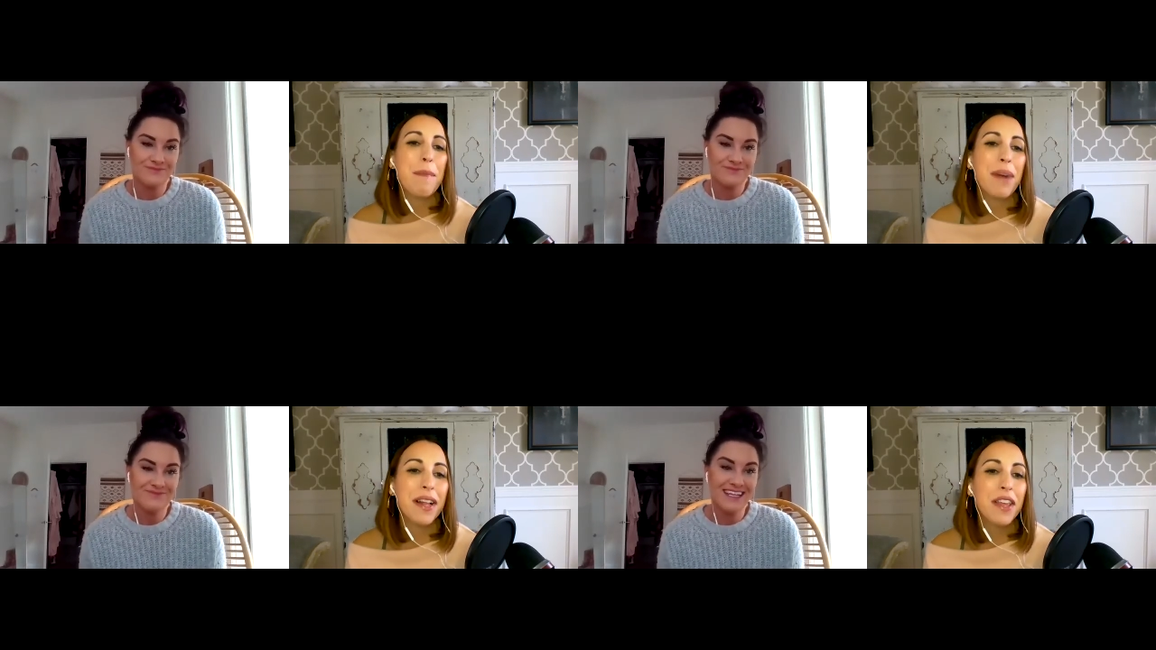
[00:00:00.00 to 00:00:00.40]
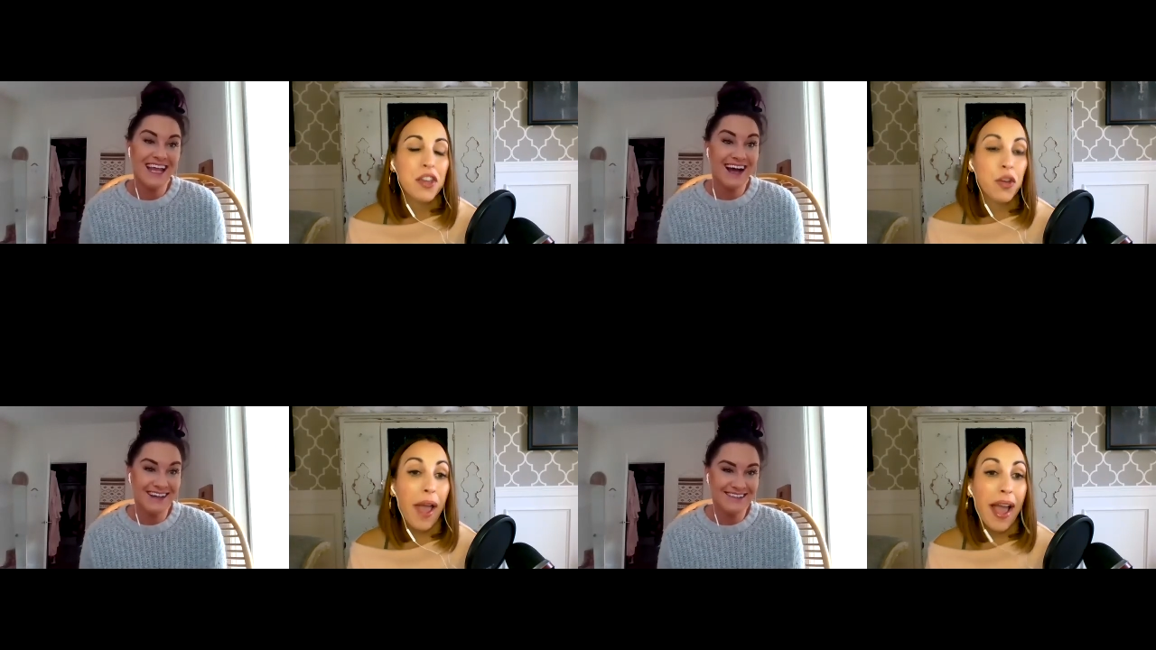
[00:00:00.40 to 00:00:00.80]
Speaker 1: but yeah.
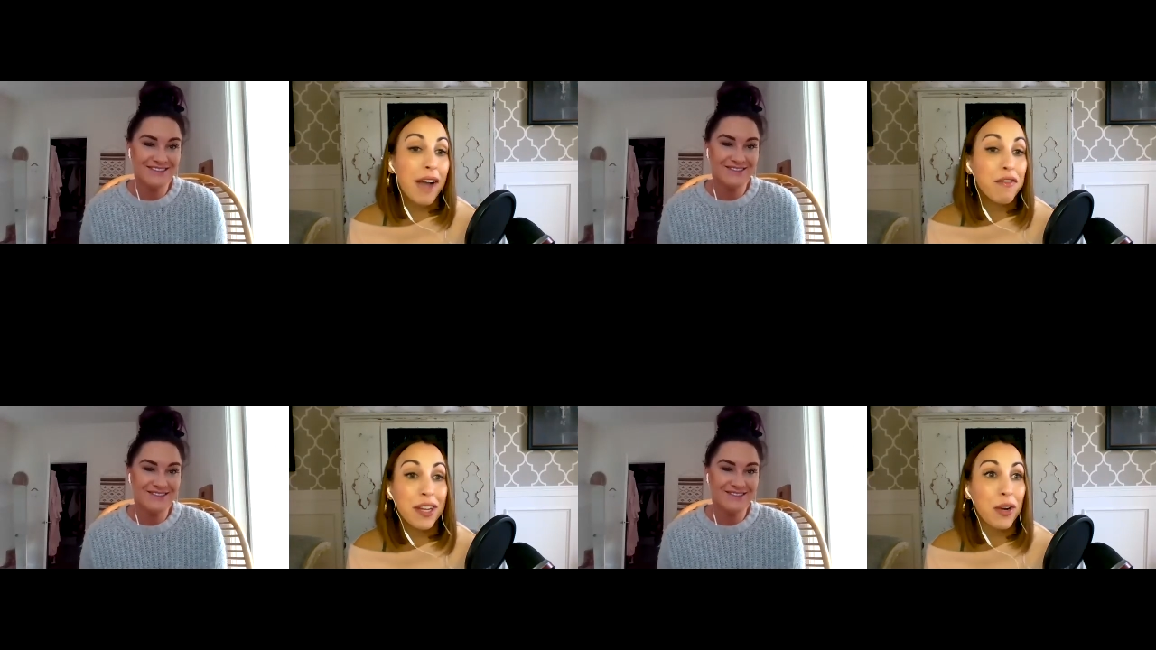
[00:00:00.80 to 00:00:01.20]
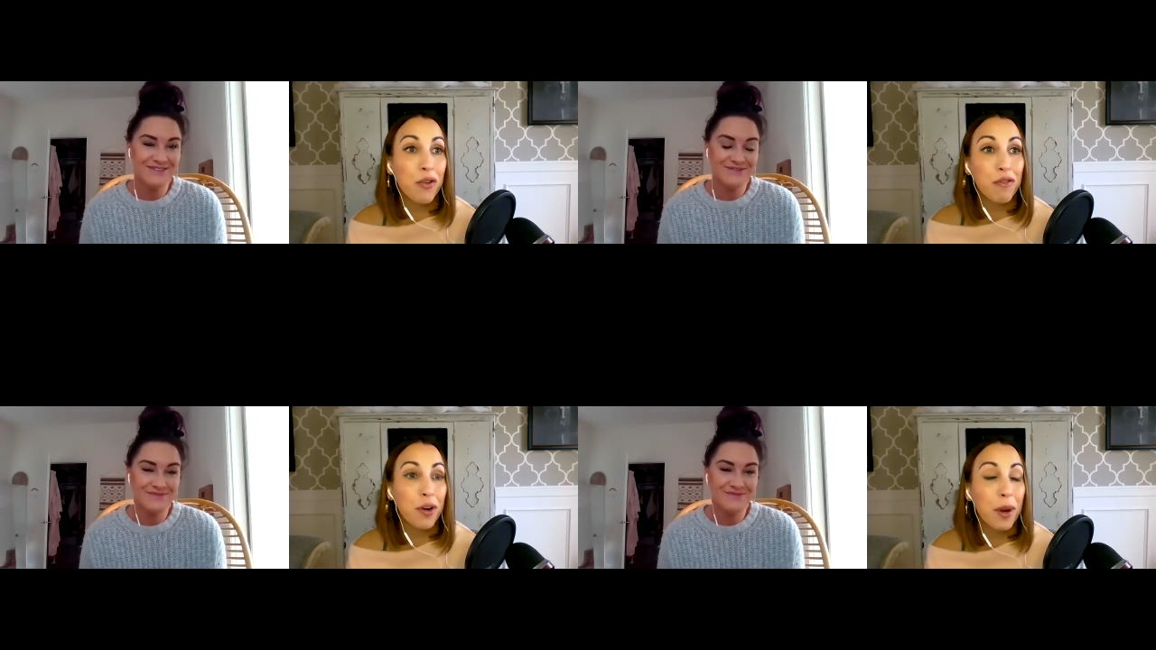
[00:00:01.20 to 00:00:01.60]
you have like
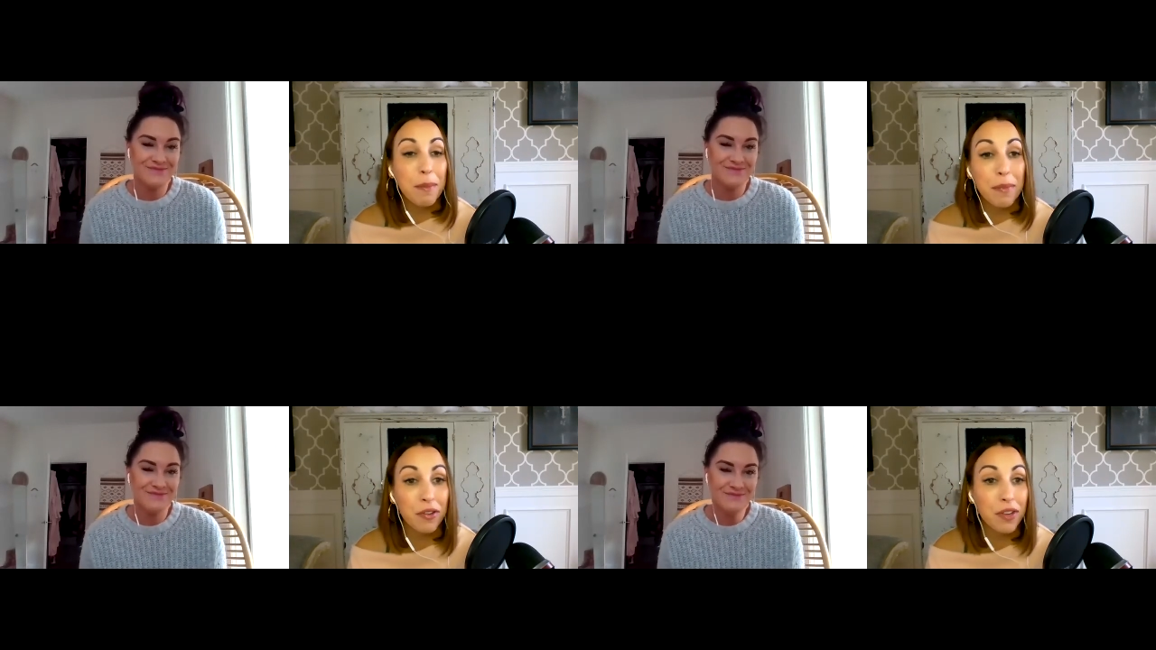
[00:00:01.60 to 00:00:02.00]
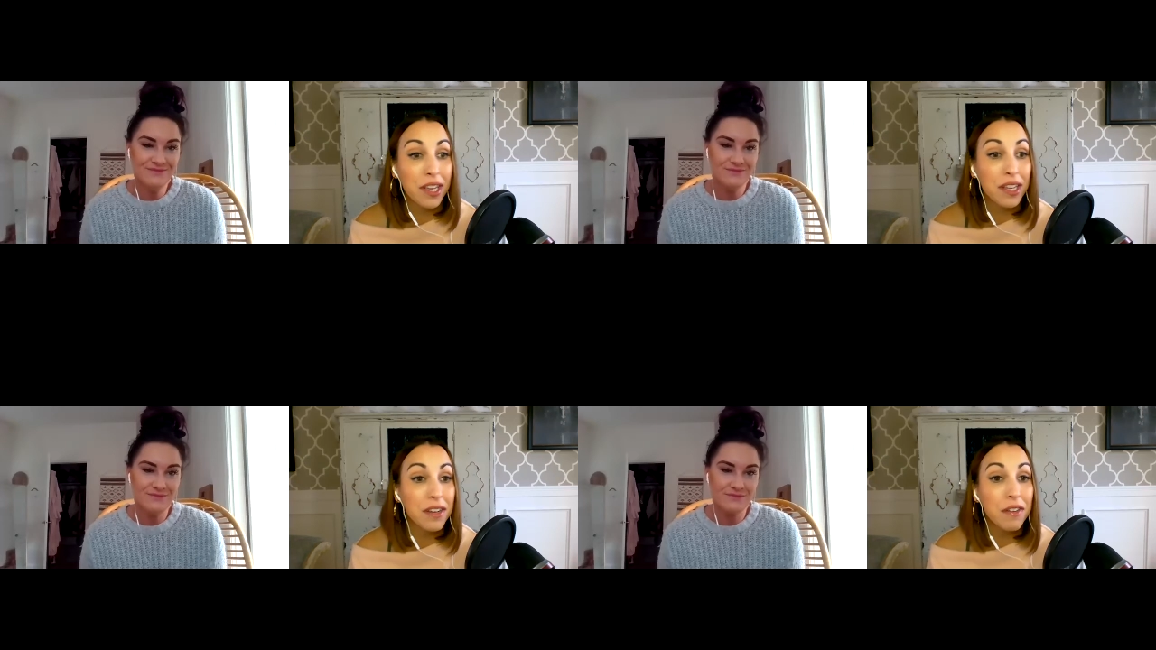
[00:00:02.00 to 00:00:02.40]
over a
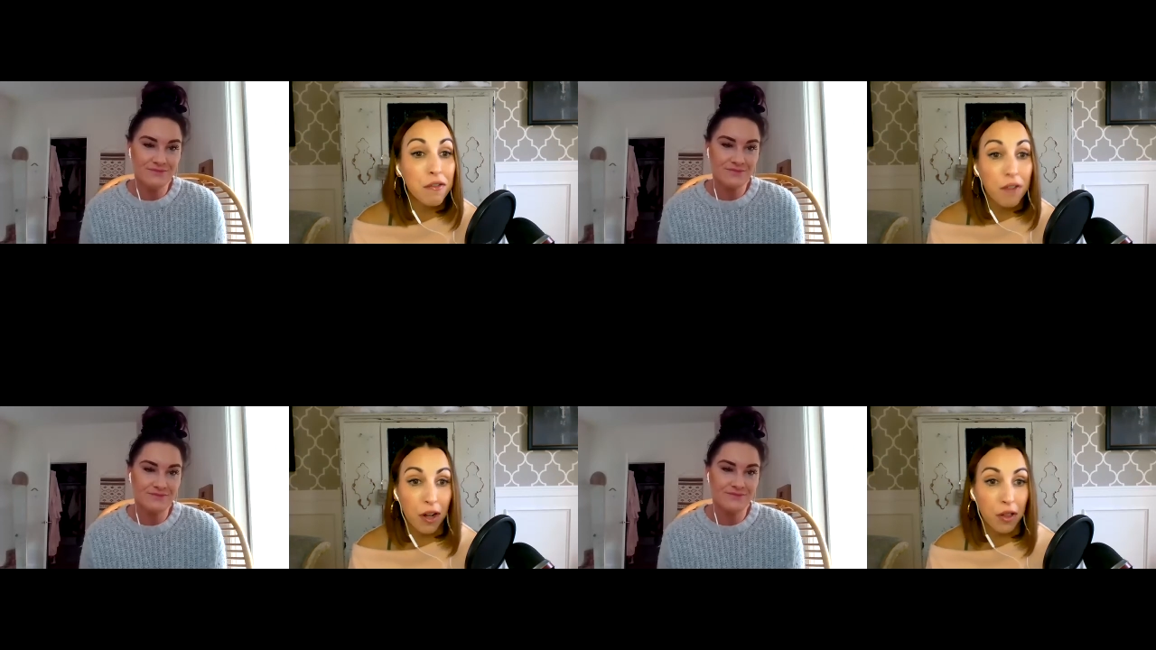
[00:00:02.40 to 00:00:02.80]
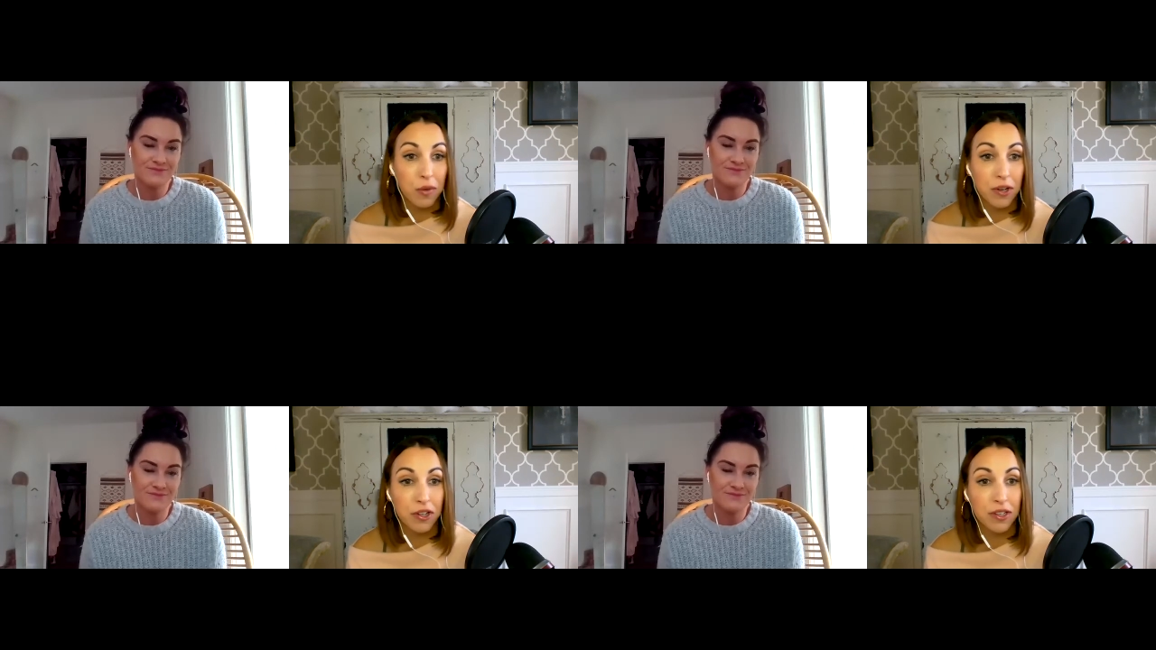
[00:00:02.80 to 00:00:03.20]
million
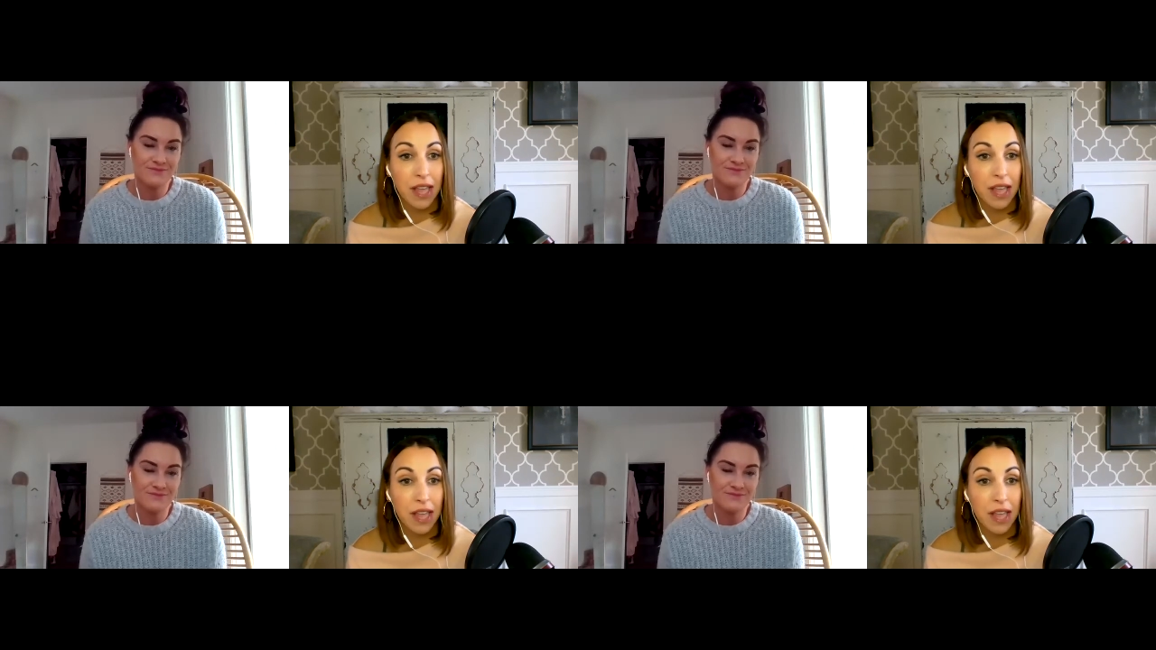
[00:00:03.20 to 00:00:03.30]
followers,